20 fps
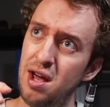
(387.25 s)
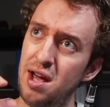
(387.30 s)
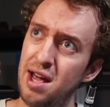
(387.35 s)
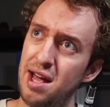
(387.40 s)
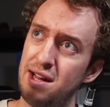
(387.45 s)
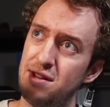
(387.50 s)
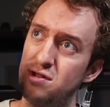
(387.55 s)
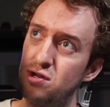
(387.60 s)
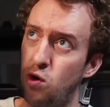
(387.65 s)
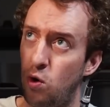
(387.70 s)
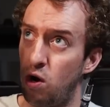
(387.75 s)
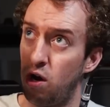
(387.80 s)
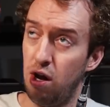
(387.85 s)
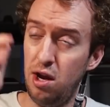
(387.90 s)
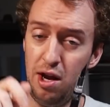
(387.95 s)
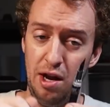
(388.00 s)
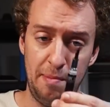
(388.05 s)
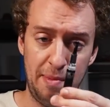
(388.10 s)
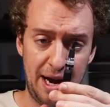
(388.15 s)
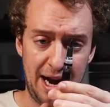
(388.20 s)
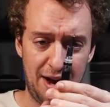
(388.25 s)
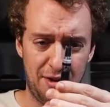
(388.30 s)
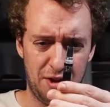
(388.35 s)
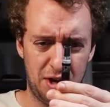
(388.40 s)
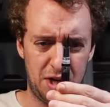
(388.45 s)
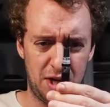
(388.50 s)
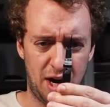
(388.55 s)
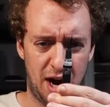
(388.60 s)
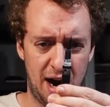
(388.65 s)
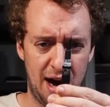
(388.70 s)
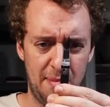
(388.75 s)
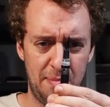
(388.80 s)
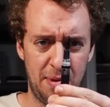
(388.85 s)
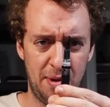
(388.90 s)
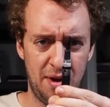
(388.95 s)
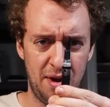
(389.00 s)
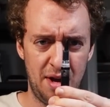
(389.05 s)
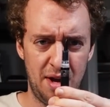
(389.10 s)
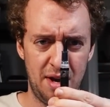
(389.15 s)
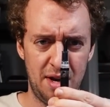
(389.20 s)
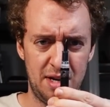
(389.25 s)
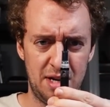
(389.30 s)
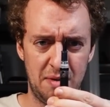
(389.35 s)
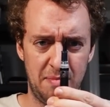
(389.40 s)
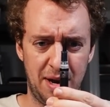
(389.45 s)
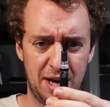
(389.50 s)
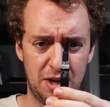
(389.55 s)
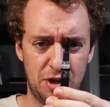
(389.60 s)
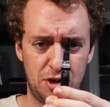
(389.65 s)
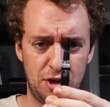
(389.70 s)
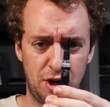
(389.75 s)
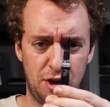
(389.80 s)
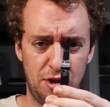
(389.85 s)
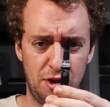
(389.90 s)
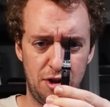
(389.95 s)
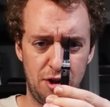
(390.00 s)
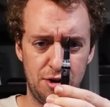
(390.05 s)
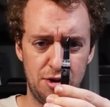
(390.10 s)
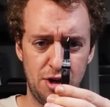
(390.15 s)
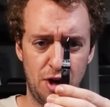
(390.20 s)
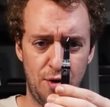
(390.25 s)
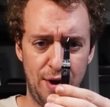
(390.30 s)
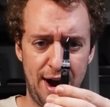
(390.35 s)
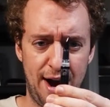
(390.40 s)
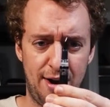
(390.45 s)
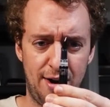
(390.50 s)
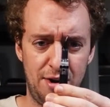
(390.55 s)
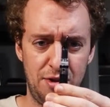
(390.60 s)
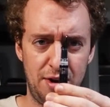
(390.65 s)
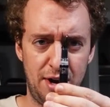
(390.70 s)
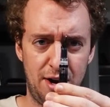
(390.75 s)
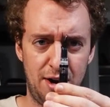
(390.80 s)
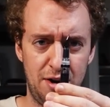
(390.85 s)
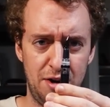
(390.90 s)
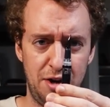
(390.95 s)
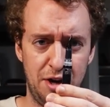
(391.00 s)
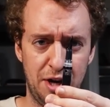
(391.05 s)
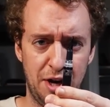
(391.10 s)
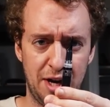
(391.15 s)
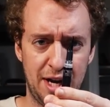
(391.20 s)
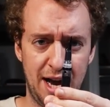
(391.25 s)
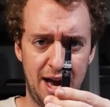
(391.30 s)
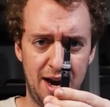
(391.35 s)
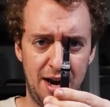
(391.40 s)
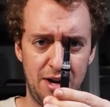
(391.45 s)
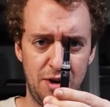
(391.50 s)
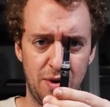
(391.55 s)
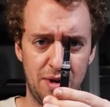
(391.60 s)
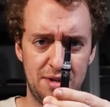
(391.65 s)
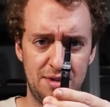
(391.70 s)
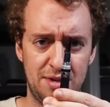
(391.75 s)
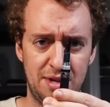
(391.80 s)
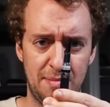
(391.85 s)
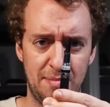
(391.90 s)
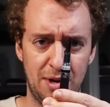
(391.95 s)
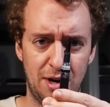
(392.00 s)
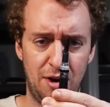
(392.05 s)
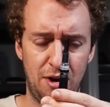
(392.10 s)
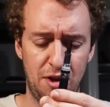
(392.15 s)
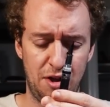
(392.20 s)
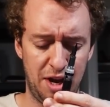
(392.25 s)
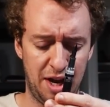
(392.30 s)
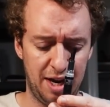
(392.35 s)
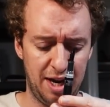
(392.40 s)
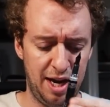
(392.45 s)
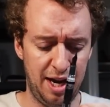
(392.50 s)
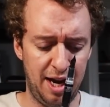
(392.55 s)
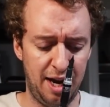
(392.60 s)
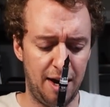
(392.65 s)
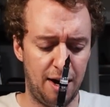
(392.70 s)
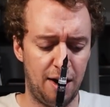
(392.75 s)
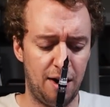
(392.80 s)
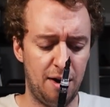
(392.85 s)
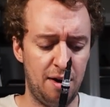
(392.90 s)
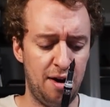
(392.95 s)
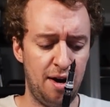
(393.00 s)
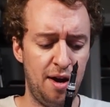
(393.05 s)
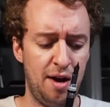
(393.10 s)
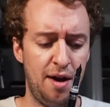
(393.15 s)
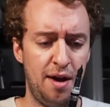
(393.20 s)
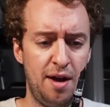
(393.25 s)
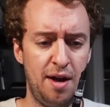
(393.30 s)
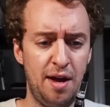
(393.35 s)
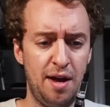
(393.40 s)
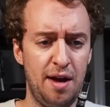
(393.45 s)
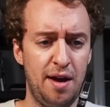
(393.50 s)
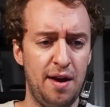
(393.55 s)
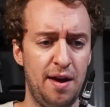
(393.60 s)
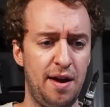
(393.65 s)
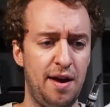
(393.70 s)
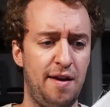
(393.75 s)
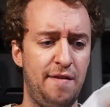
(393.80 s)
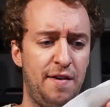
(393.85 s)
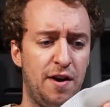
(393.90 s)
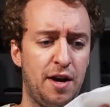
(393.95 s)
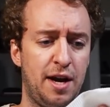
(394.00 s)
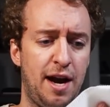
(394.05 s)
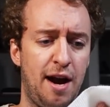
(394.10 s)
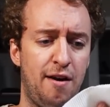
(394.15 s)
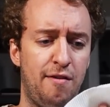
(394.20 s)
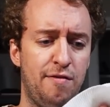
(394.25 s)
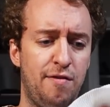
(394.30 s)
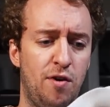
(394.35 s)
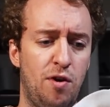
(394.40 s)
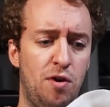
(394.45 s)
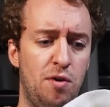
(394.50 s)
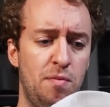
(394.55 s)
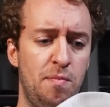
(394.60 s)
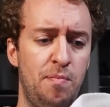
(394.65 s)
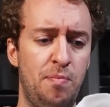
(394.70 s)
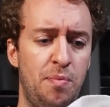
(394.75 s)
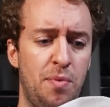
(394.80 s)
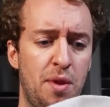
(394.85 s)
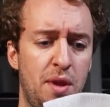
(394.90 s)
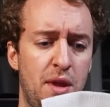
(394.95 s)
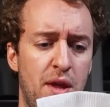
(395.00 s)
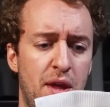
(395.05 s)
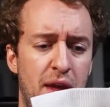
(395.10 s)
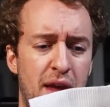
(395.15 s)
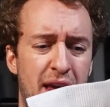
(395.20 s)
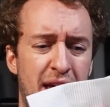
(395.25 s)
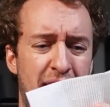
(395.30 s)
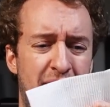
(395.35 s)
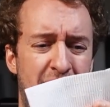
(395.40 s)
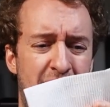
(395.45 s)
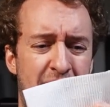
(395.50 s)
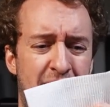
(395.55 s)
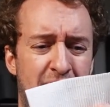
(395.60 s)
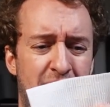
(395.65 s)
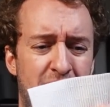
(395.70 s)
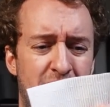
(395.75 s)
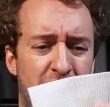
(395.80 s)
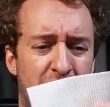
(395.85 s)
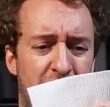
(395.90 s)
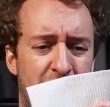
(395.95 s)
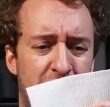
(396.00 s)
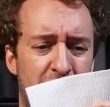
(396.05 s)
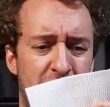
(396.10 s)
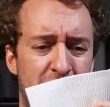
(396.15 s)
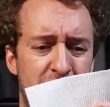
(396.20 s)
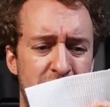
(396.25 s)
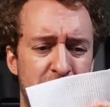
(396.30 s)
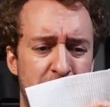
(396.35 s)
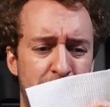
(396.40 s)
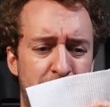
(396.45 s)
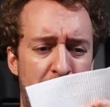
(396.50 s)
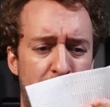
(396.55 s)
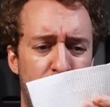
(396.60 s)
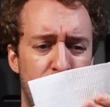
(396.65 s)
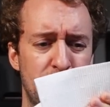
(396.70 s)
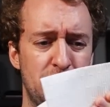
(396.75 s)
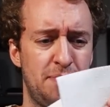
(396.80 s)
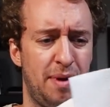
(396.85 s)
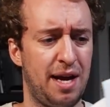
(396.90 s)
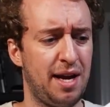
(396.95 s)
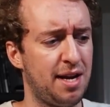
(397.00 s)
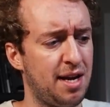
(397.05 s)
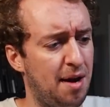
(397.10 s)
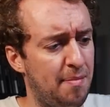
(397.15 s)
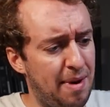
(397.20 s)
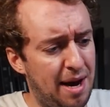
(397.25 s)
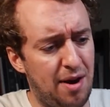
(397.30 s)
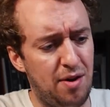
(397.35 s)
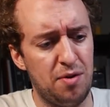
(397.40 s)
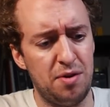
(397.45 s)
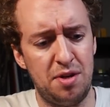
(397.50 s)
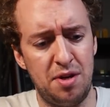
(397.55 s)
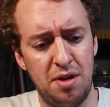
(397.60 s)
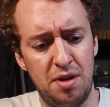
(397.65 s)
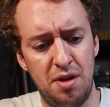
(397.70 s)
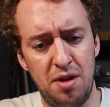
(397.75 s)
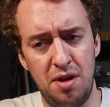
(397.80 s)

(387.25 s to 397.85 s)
and squirt a little bit out the top to make sure that there's no air in there. You can kind of do a similar thing here if you're careful. And uh, some bubbles might come out,